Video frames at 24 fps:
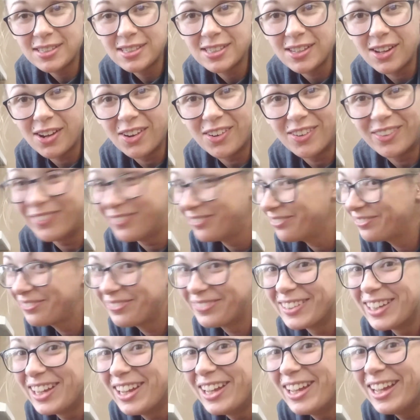So
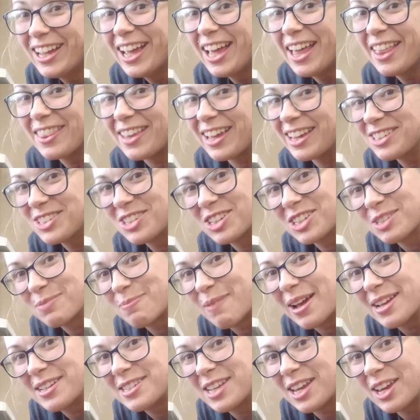that's just
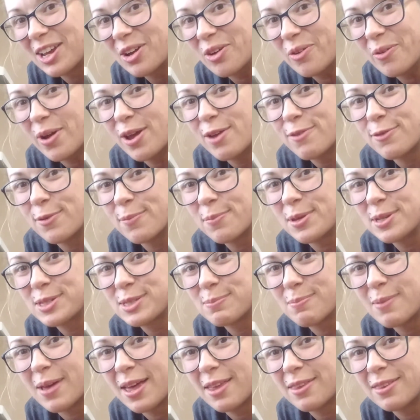my takeaway from this
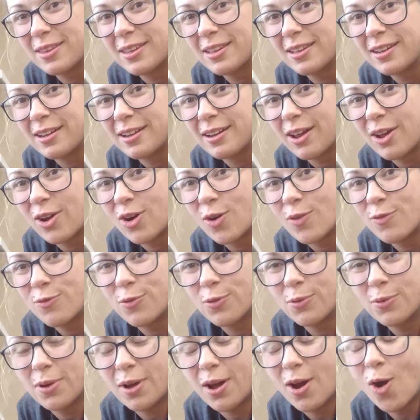method, and I
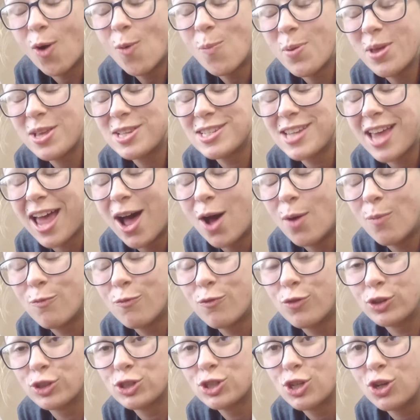hope it's
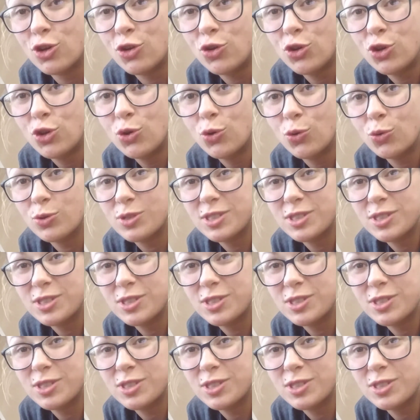helpful to you.